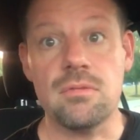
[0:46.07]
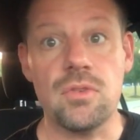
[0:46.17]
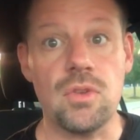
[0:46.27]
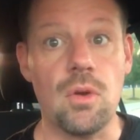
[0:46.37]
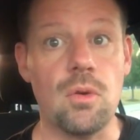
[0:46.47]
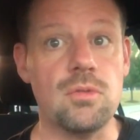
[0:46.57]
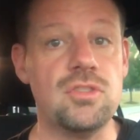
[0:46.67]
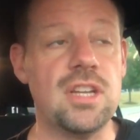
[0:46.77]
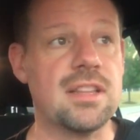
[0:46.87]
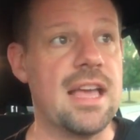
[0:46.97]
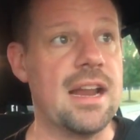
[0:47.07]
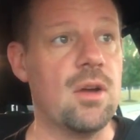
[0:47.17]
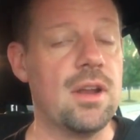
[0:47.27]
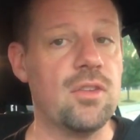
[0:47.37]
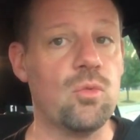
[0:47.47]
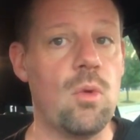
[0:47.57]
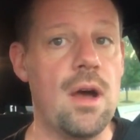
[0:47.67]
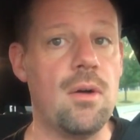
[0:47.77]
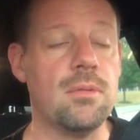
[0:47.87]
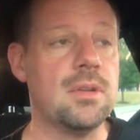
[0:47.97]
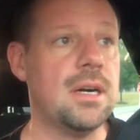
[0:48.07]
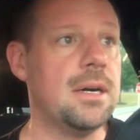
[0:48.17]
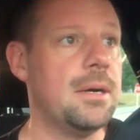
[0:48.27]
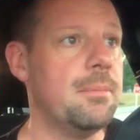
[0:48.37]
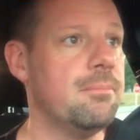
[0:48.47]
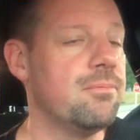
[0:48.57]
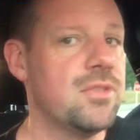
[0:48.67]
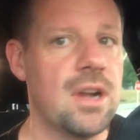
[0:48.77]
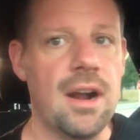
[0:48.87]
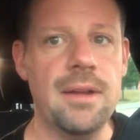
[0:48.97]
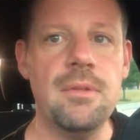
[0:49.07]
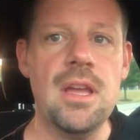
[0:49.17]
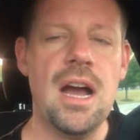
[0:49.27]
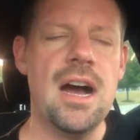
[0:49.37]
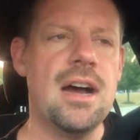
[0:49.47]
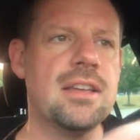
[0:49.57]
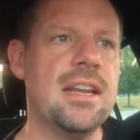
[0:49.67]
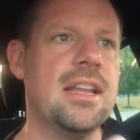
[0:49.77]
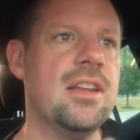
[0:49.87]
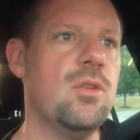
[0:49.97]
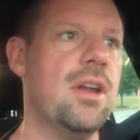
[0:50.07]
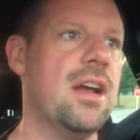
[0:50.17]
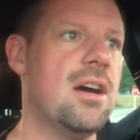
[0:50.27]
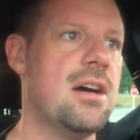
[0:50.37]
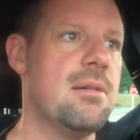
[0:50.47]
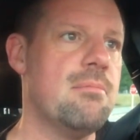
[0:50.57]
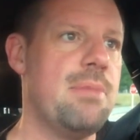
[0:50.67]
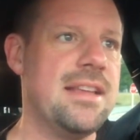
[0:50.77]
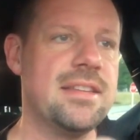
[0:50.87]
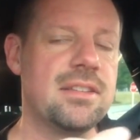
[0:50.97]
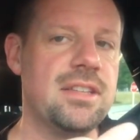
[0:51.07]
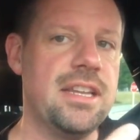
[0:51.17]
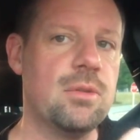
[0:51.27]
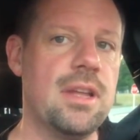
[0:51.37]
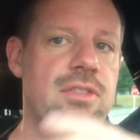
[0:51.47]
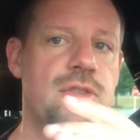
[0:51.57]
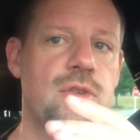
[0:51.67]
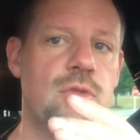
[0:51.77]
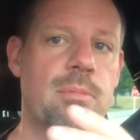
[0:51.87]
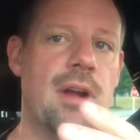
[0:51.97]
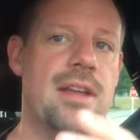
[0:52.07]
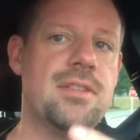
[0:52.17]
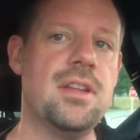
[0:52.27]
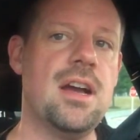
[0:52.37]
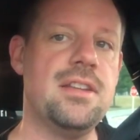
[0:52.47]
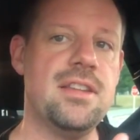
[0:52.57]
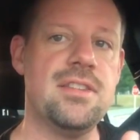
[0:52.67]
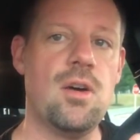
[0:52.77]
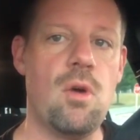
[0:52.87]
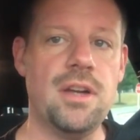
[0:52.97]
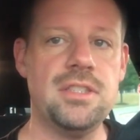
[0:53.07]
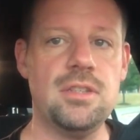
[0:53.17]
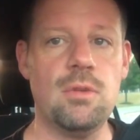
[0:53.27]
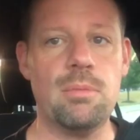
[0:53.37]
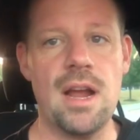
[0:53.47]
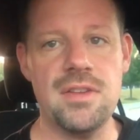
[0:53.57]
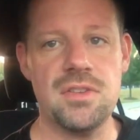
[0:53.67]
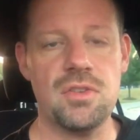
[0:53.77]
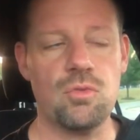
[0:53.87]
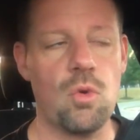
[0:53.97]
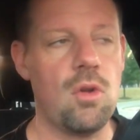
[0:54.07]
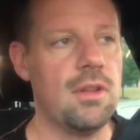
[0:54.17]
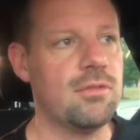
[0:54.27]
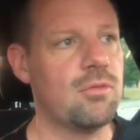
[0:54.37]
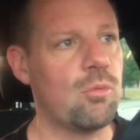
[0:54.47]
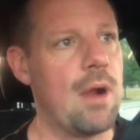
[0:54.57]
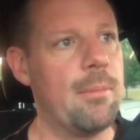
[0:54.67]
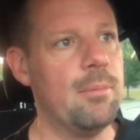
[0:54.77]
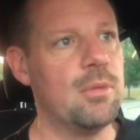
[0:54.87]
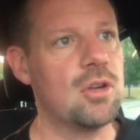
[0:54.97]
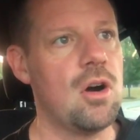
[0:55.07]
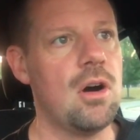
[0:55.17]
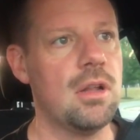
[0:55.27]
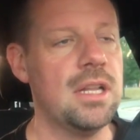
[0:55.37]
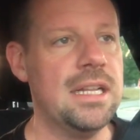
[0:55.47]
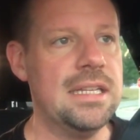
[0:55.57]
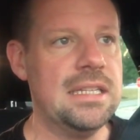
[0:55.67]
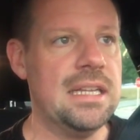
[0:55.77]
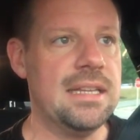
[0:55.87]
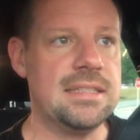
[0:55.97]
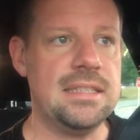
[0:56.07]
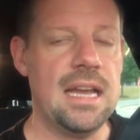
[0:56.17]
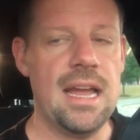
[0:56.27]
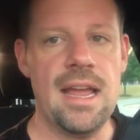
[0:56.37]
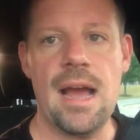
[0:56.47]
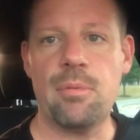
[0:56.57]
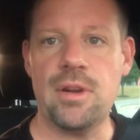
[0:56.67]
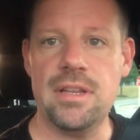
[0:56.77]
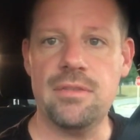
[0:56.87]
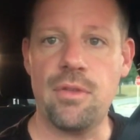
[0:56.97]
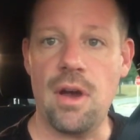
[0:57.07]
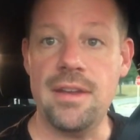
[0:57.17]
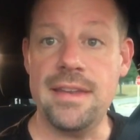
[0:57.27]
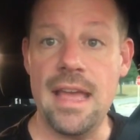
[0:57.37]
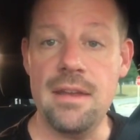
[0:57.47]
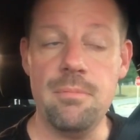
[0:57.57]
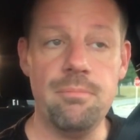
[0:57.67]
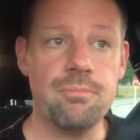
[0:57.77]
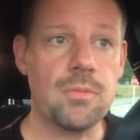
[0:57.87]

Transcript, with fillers: So check that out as well. Um, sorry, uh, getting into it. Um, basically, Equalizer 2 reprised uh, Denzel Washington reprises his role of Robert McCall, a CIA operative thought dead.